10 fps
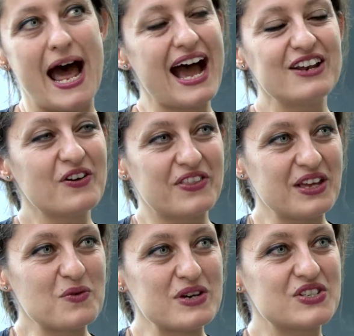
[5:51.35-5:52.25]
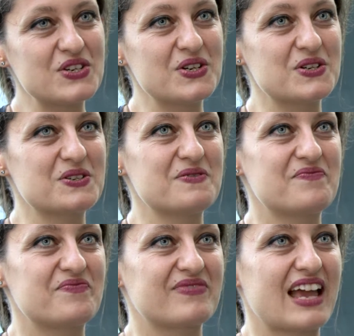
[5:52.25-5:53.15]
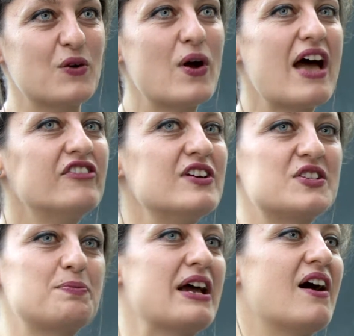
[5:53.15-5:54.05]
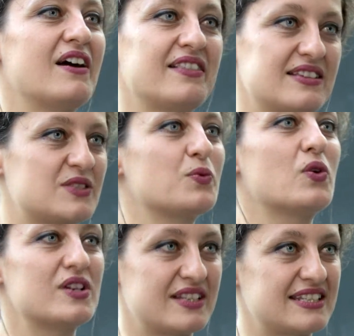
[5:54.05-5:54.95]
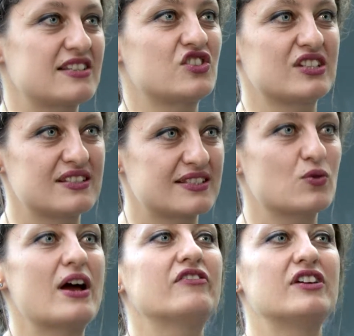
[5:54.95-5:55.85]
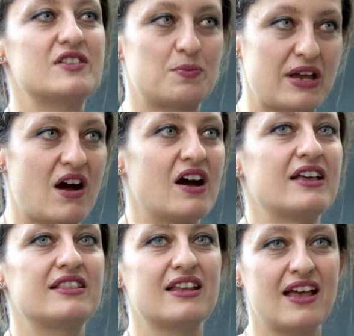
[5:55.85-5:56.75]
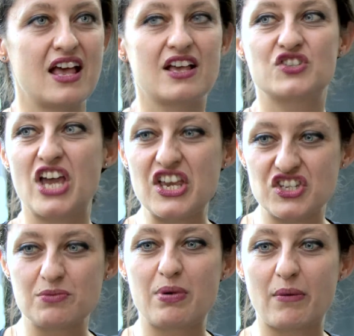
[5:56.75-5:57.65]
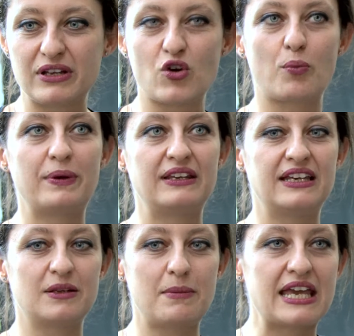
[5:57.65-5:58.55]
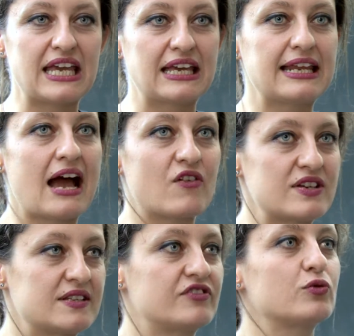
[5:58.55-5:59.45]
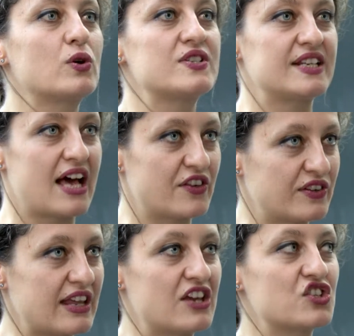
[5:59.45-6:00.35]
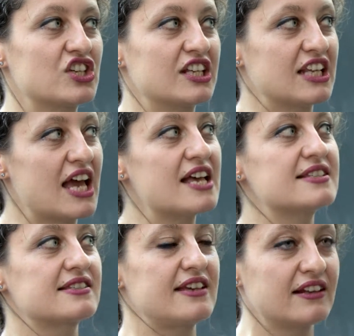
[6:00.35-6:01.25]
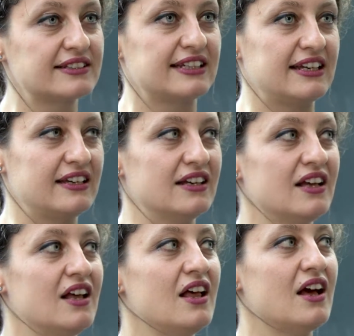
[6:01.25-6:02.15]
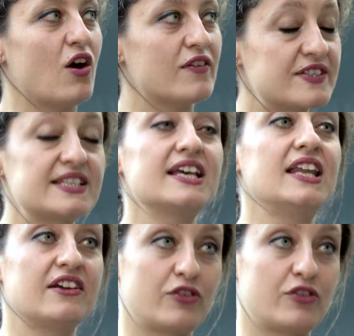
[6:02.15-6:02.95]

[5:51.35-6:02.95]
I don't think we do. Whoever is behind these war decisions, whoever is behind changing public opinion, making it aggressive towards another nation, is guilty of stealing